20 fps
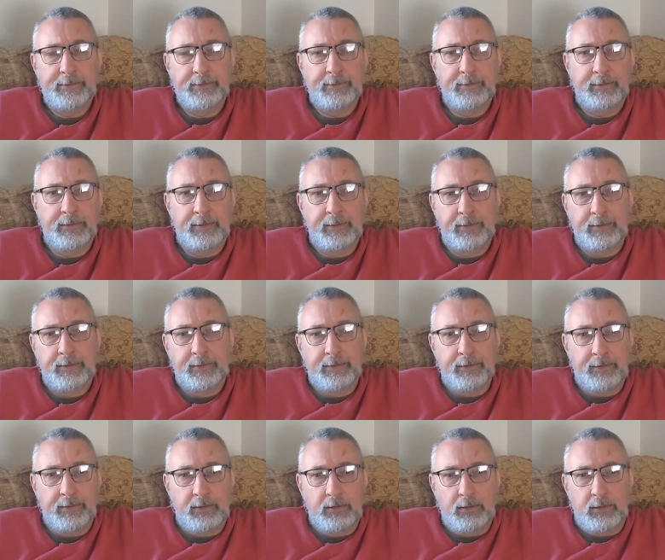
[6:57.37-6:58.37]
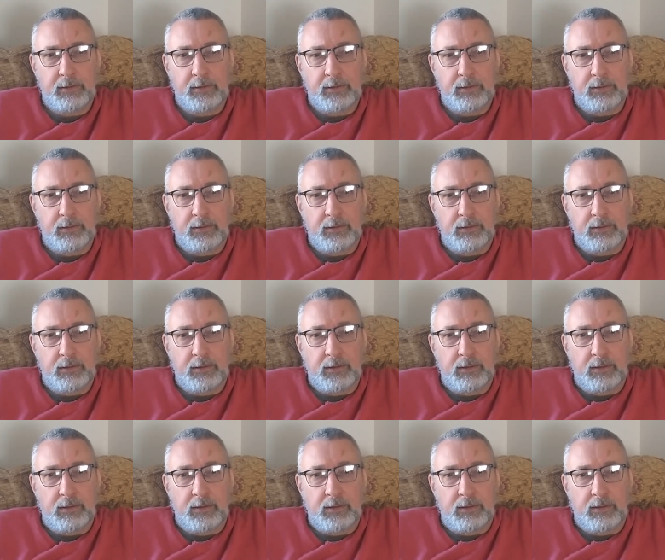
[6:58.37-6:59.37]

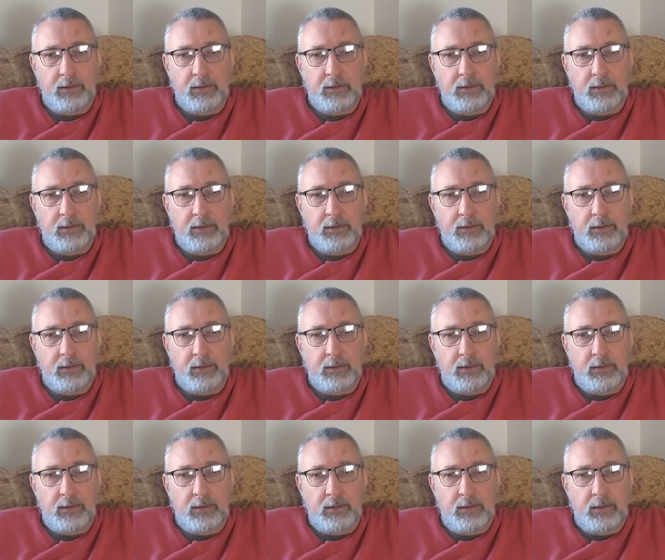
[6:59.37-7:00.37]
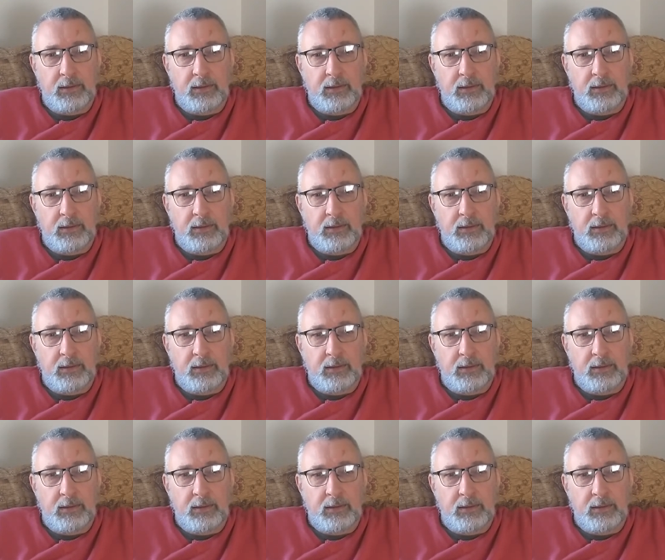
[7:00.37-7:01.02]
Nothing is said.